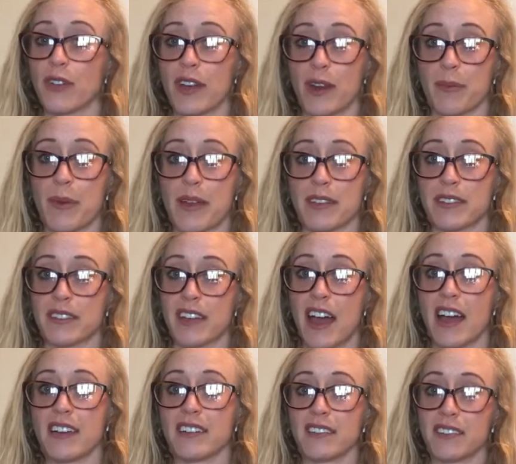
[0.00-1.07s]
therapist
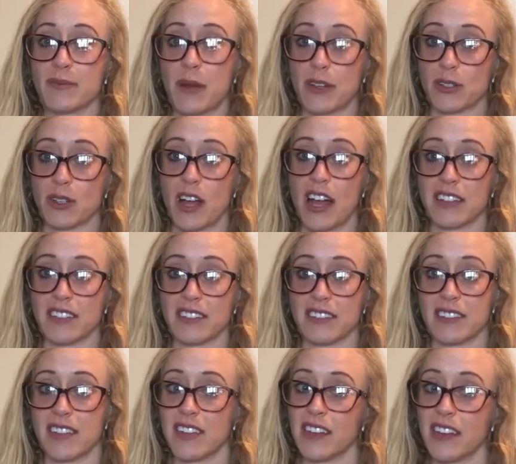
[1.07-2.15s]
that
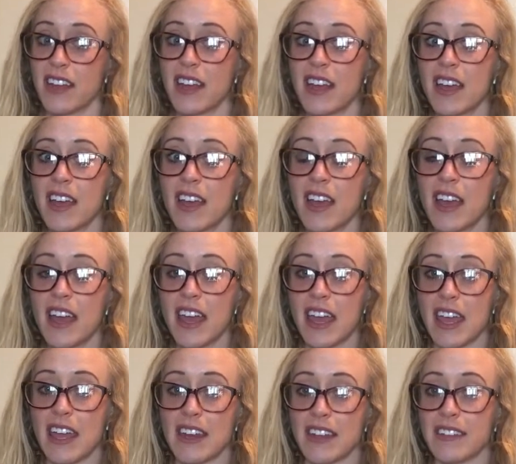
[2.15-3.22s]
specializes
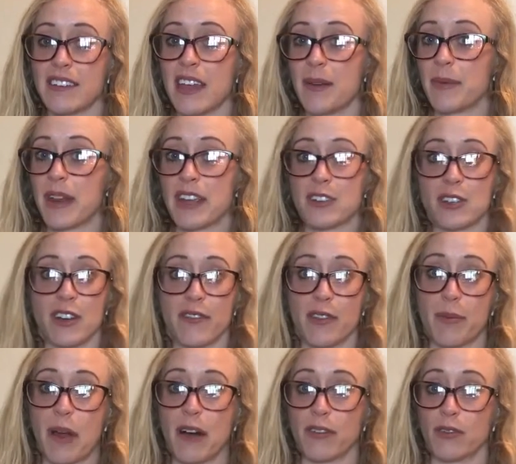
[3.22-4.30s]
in examination of the
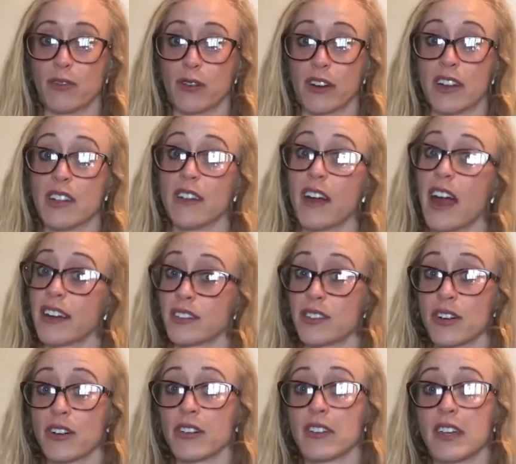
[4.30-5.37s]
pelvic floor, either
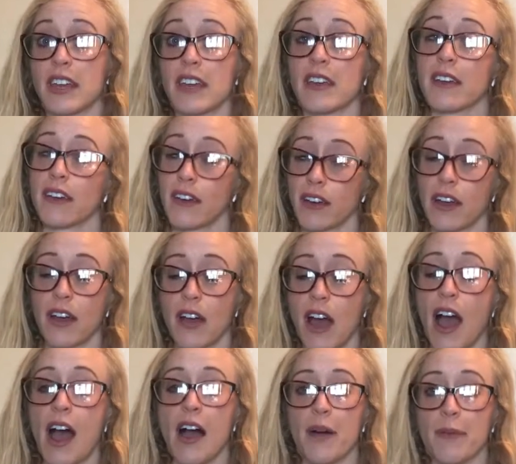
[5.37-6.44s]
externally
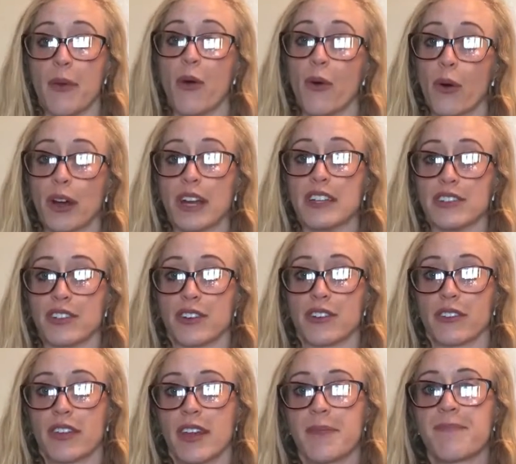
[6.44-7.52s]
or
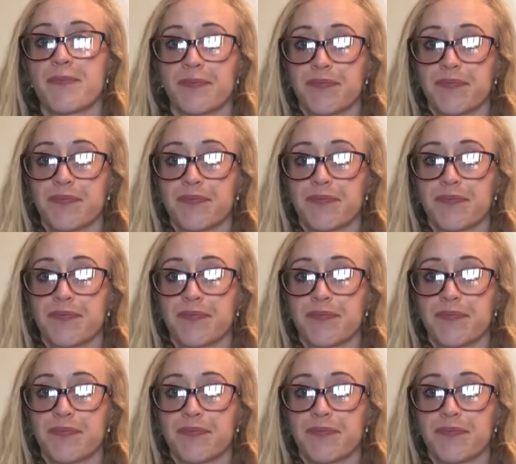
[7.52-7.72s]
internally.